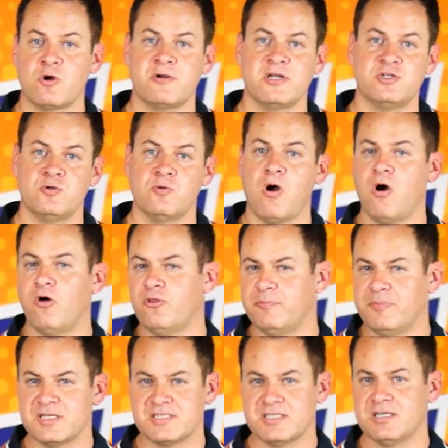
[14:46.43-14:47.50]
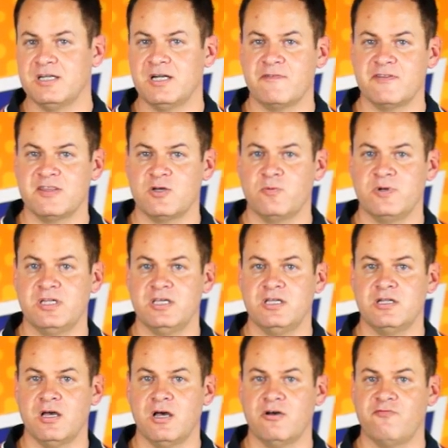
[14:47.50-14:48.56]
already do all the mixing and everything we
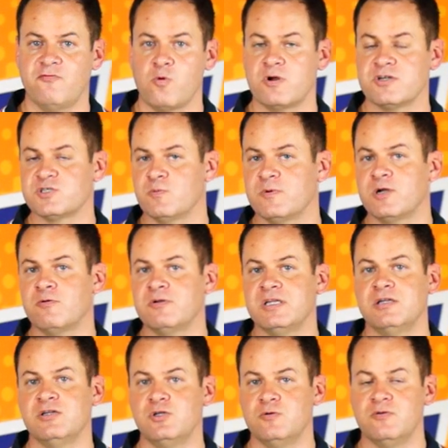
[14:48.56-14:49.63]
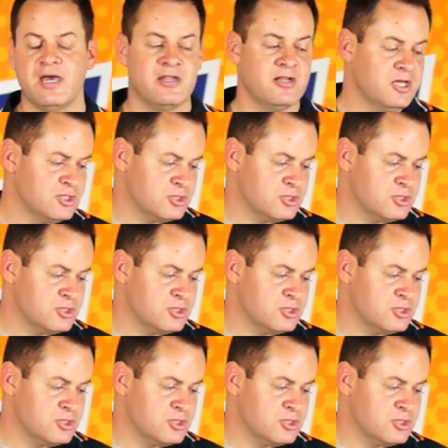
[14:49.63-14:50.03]
need for it, so we don't need to do that.